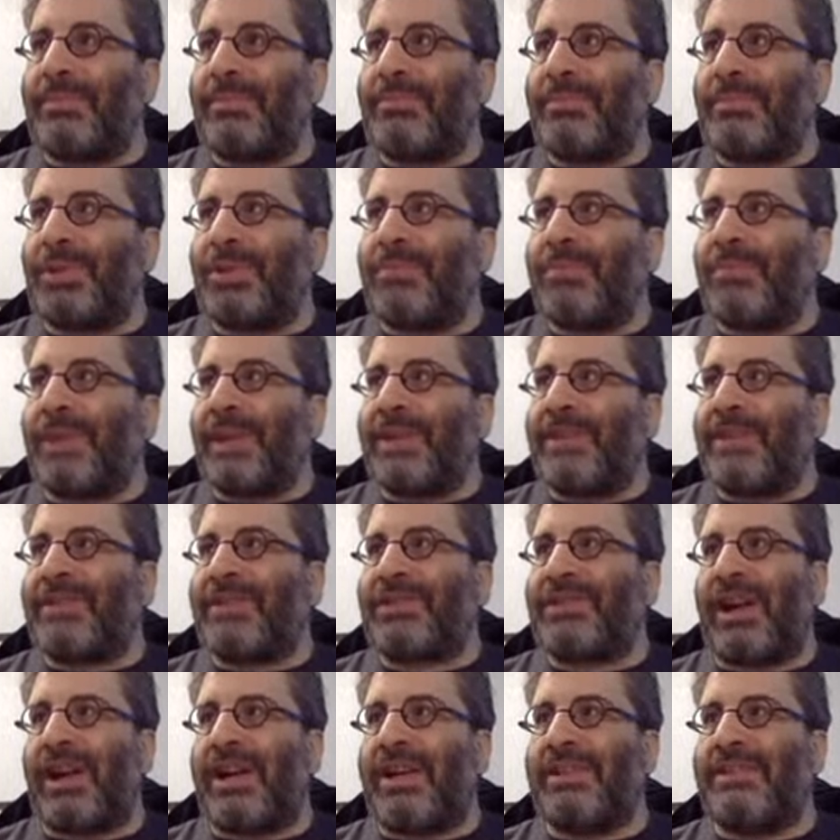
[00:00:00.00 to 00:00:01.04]
put my
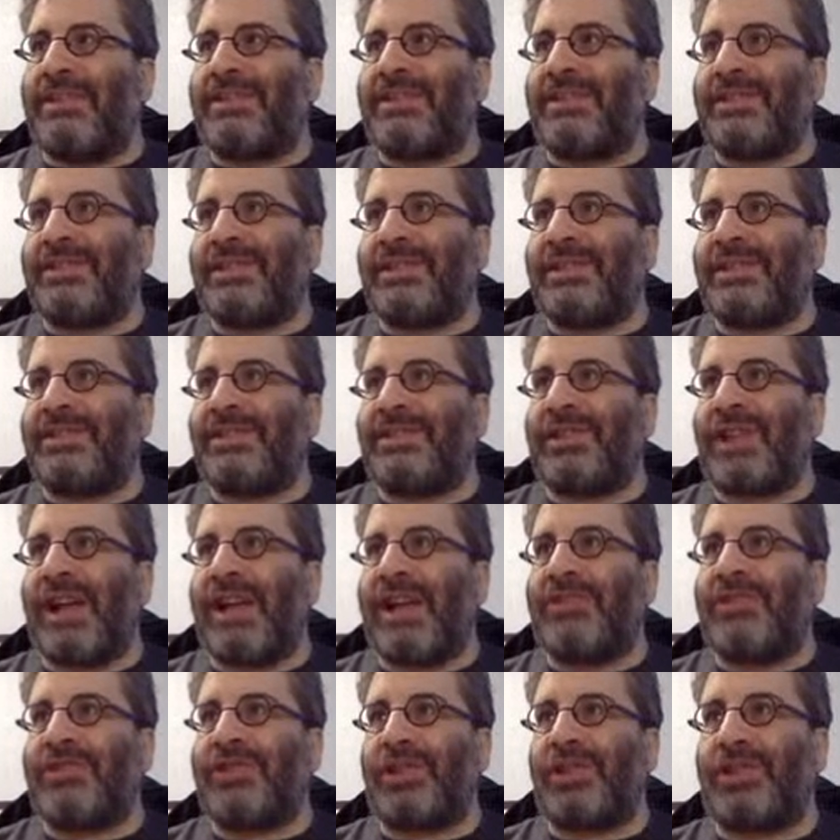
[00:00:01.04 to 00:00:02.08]
slides into
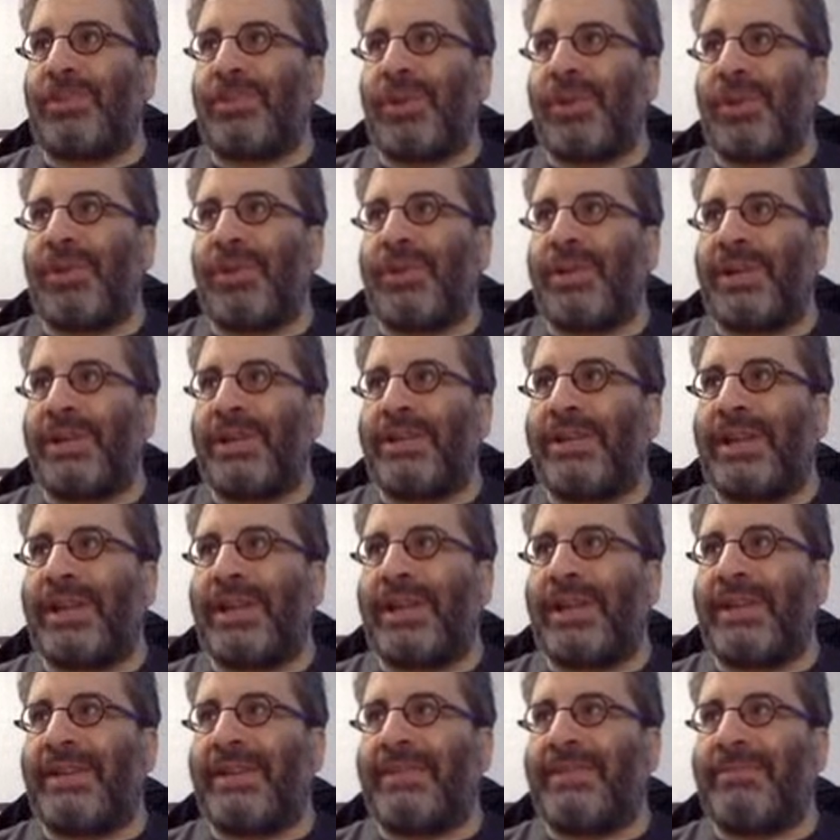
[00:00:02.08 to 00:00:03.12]
SlideShare mode,
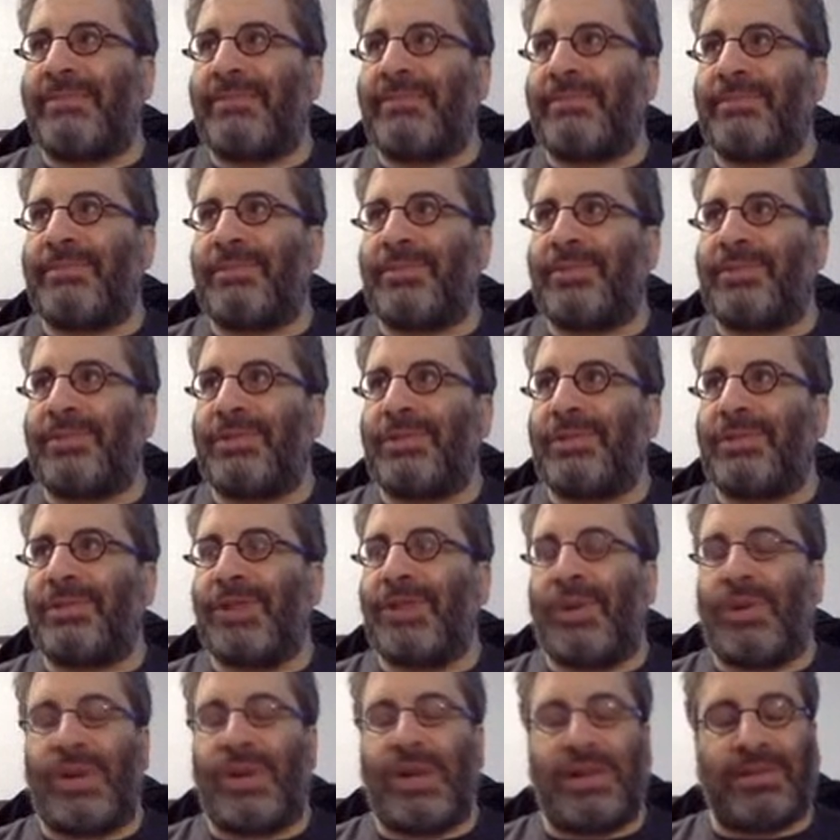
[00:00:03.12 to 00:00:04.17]
and
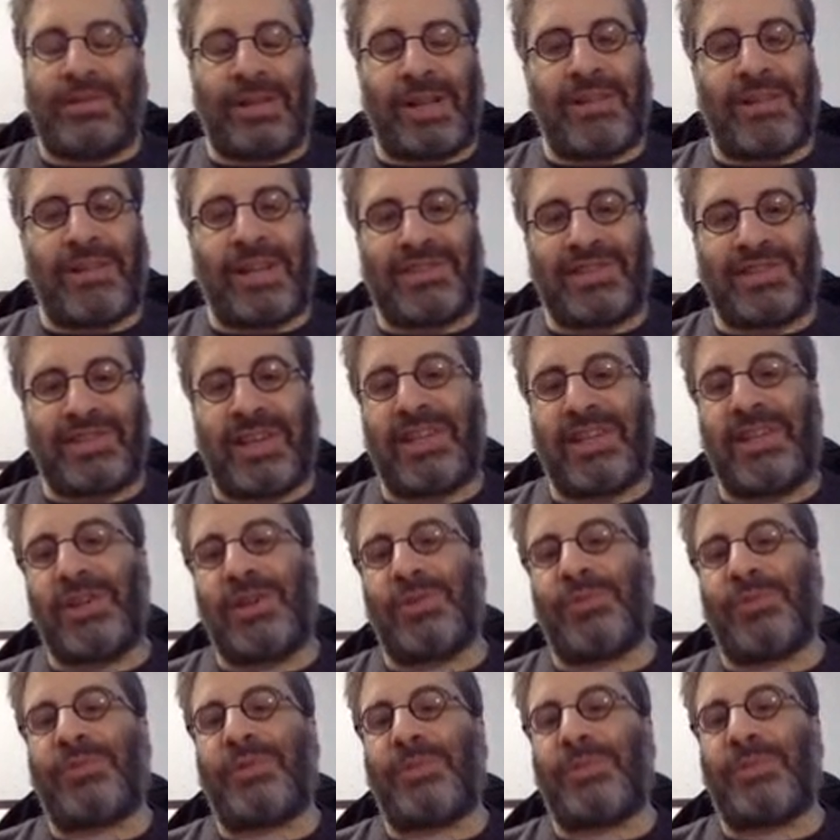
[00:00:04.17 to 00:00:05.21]
you know, unless I
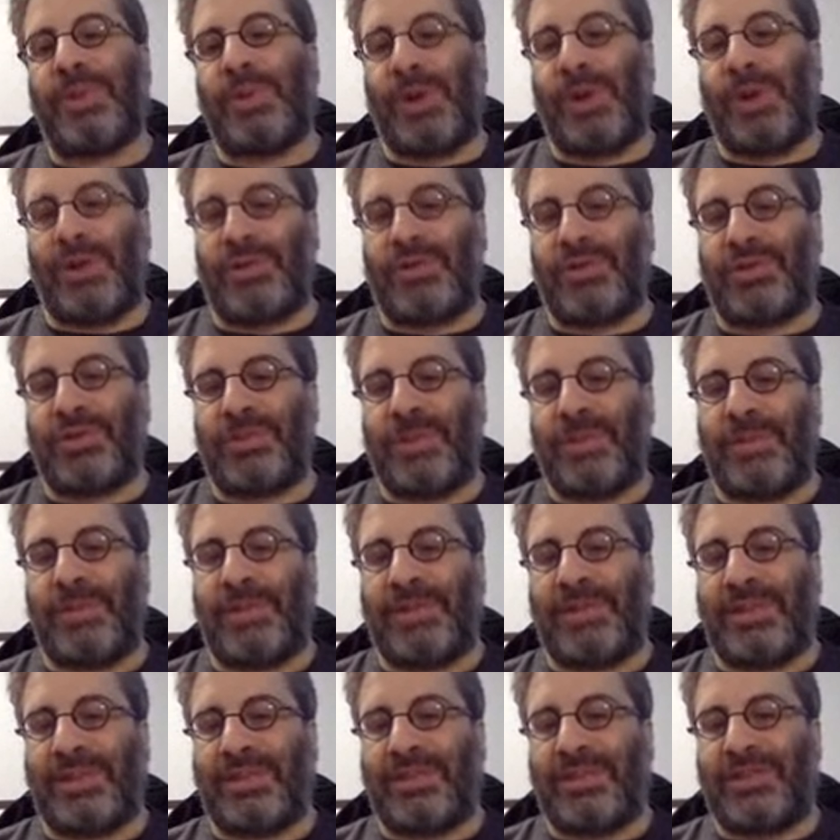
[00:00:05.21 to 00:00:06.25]
hear from you, I'll assume
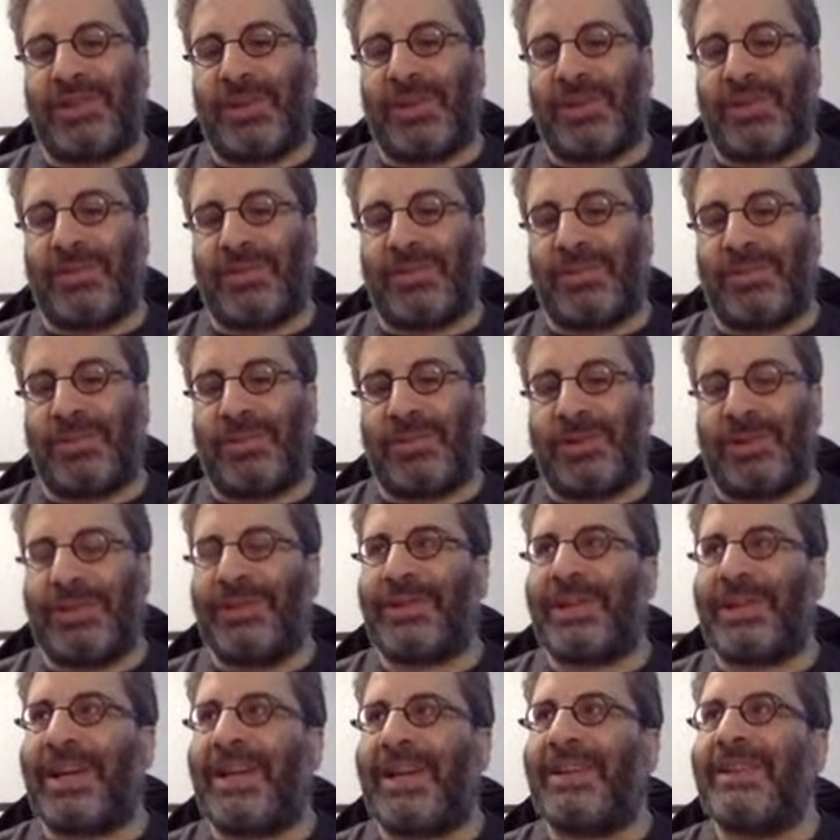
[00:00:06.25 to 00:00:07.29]
everything's going smoothly.
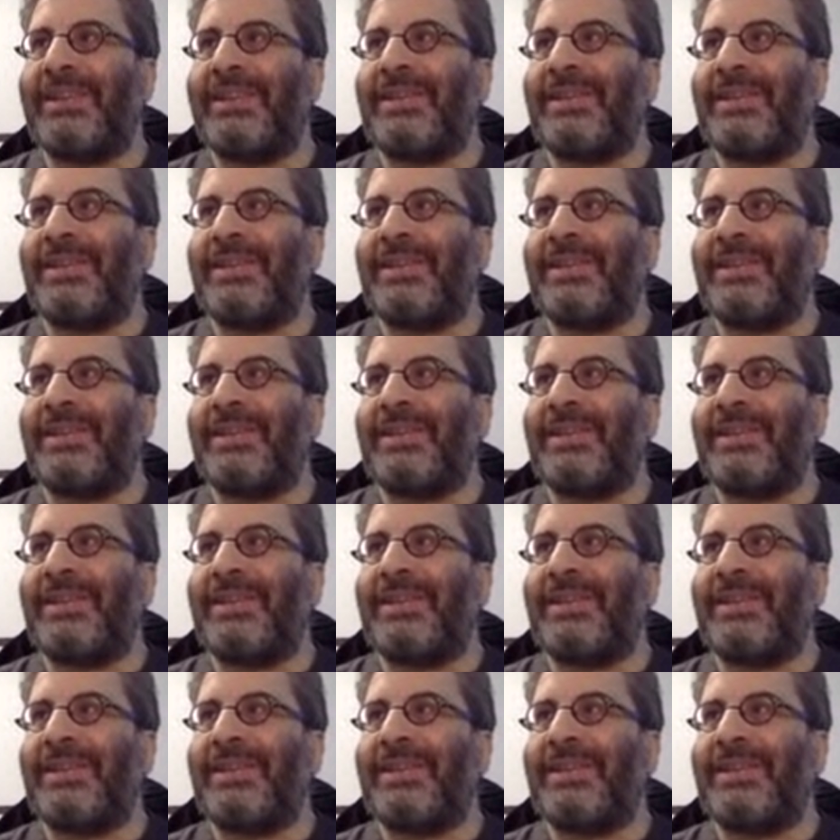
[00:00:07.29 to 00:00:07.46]
Okay.